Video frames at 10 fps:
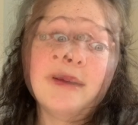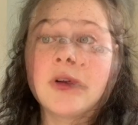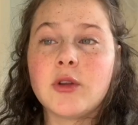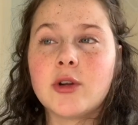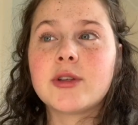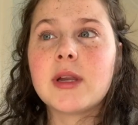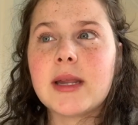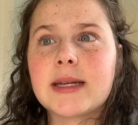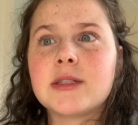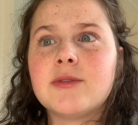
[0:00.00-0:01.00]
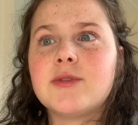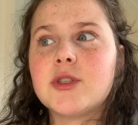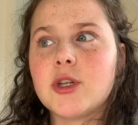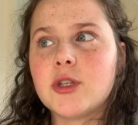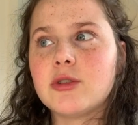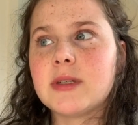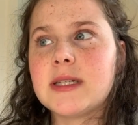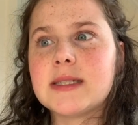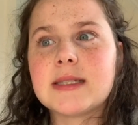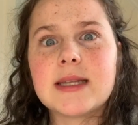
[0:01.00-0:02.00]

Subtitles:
a lot of the elective surgeries,